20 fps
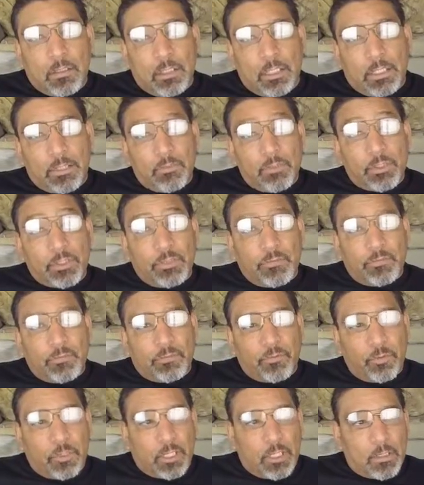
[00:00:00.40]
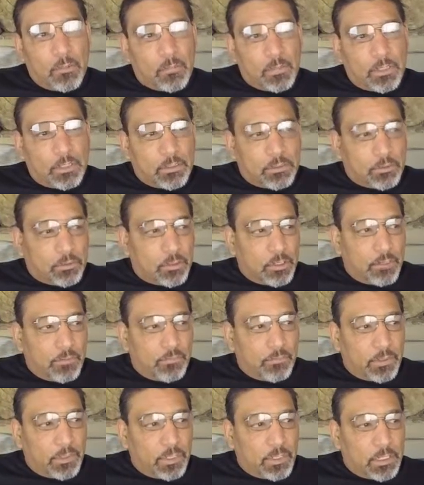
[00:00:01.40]
I received a few comments
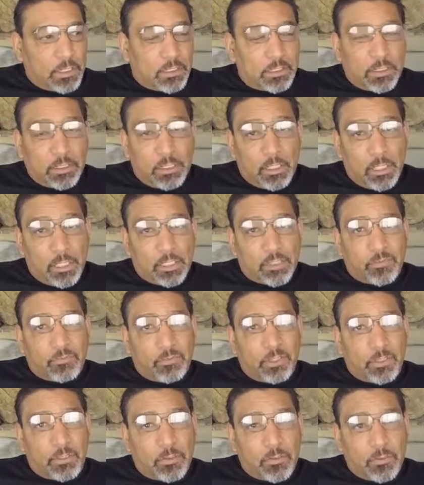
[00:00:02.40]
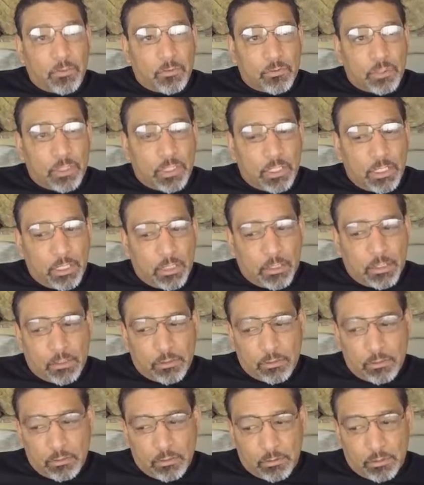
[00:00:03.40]
of the last video,
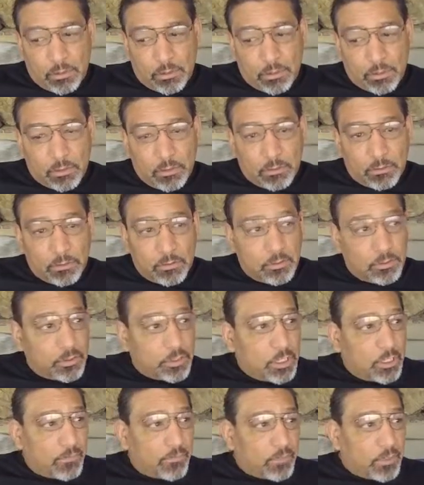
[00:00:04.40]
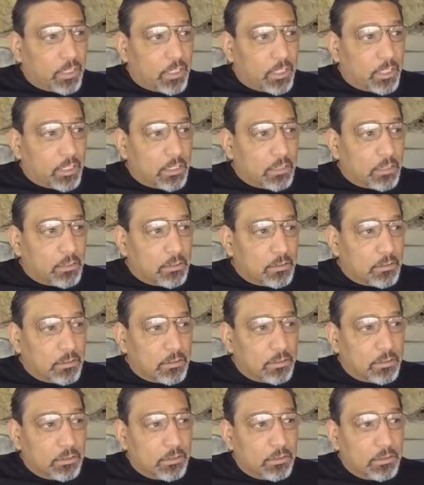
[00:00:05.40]
the JFK
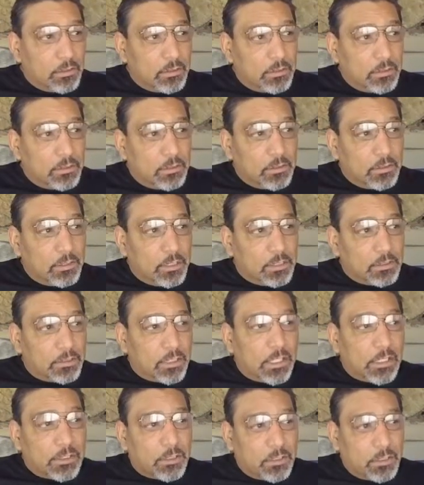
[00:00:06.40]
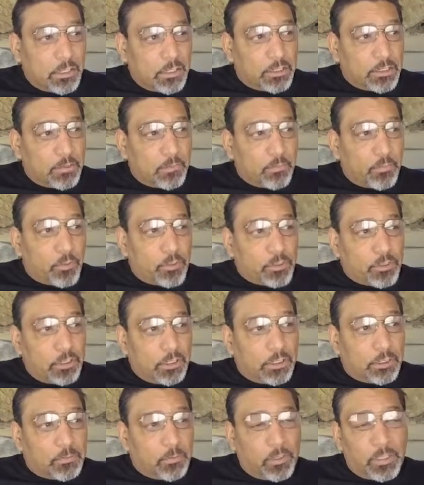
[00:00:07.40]
assassination
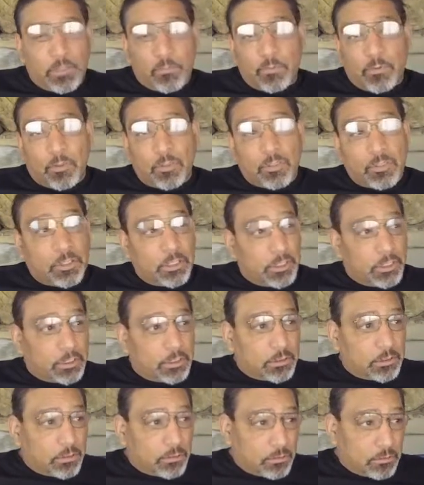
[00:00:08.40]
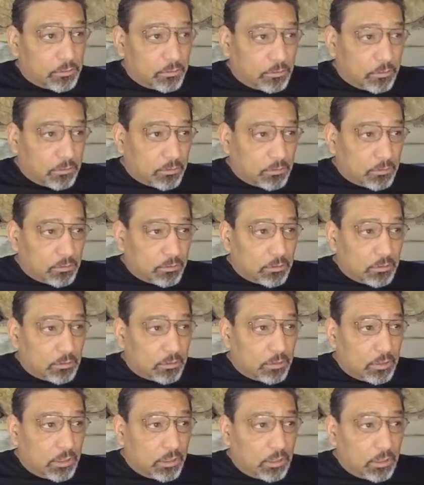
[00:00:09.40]
partially explained part 6,
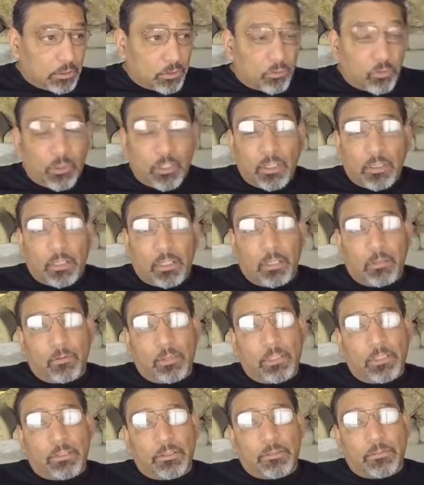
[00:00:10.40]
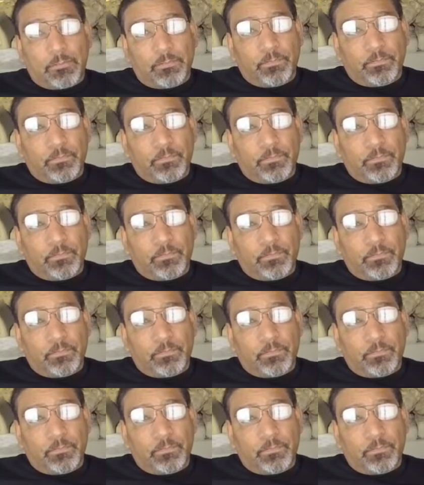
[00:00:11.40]
three theories.